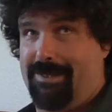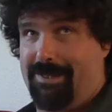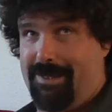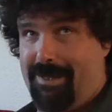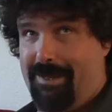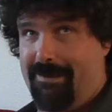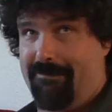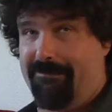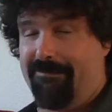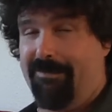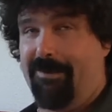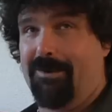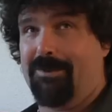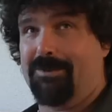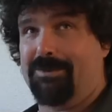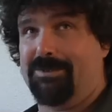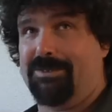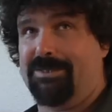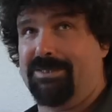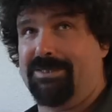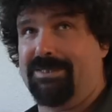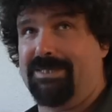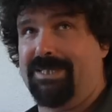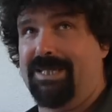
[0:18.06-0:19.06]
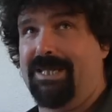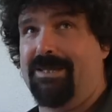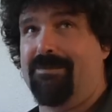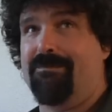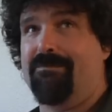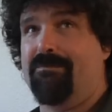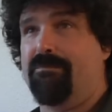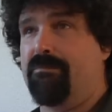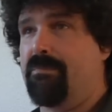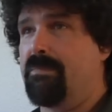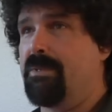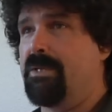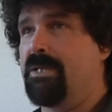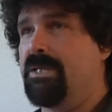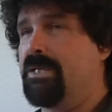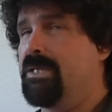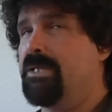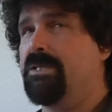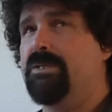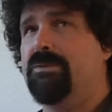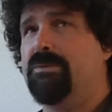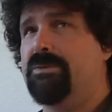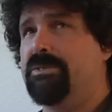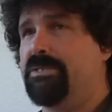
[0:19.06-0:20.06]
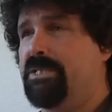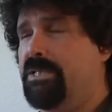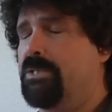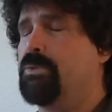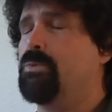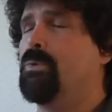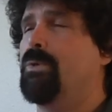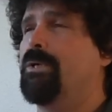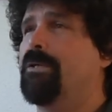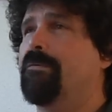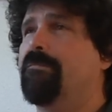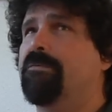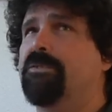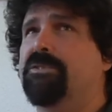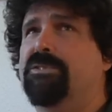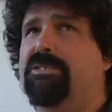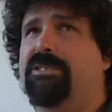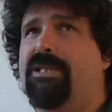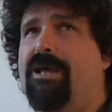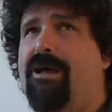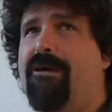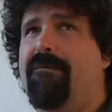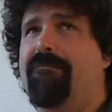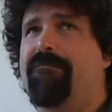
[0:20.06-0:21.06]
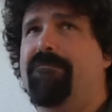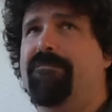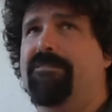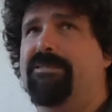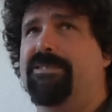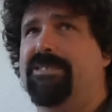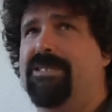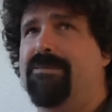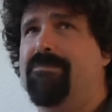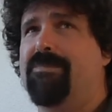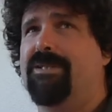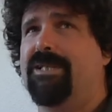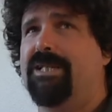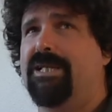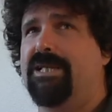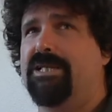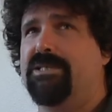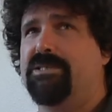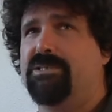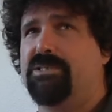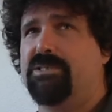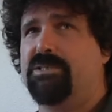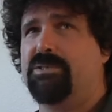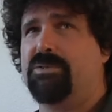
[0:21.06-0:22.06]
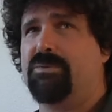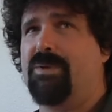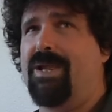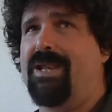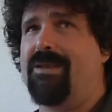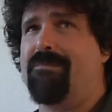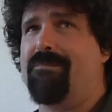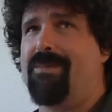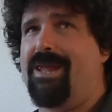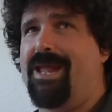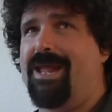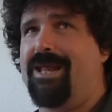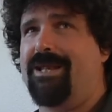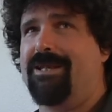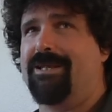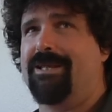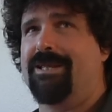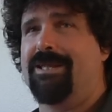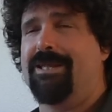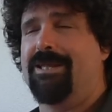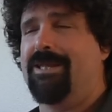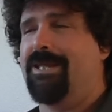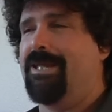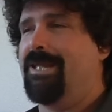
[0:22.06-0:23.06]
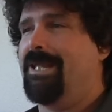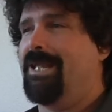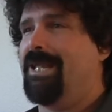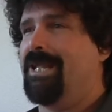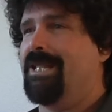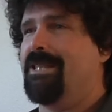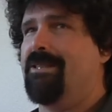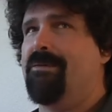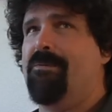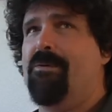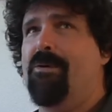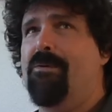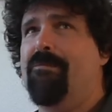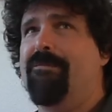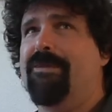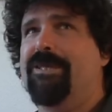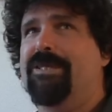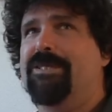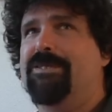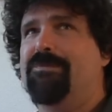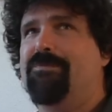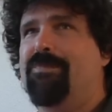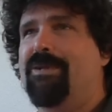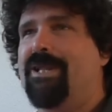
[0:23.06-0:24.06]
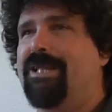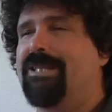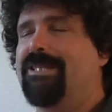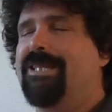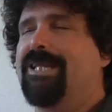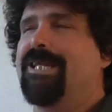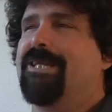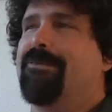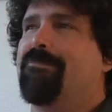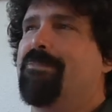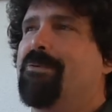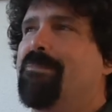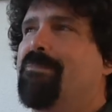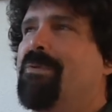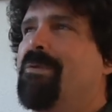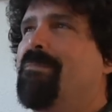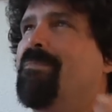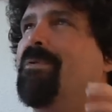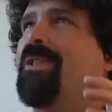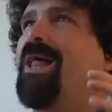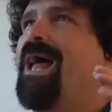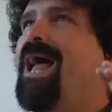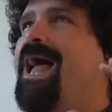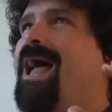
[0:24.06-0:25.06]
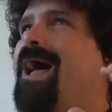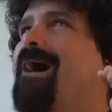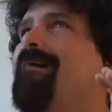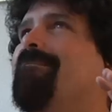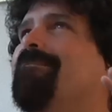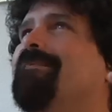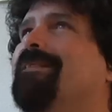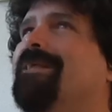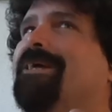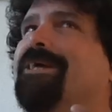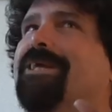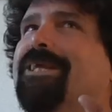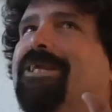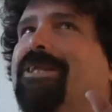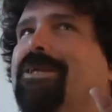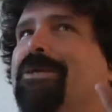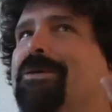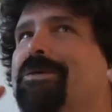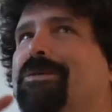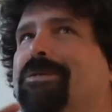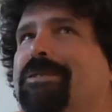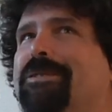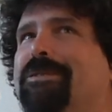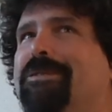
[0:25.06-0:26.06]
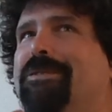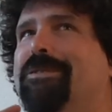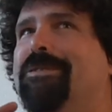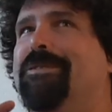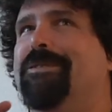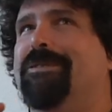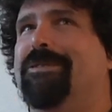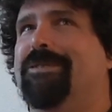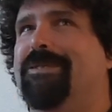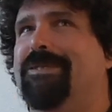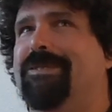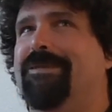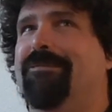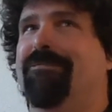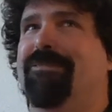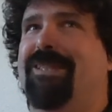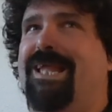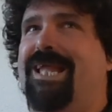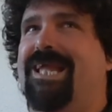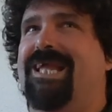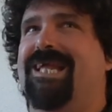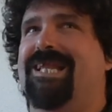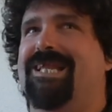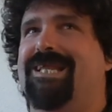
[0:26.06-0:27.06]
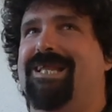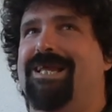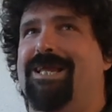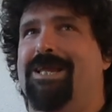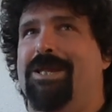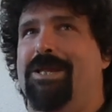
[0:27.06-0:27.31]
at first to see him doing such wonderful stuff, seemingly as the straight man in the movies. But I think when people have that, if they can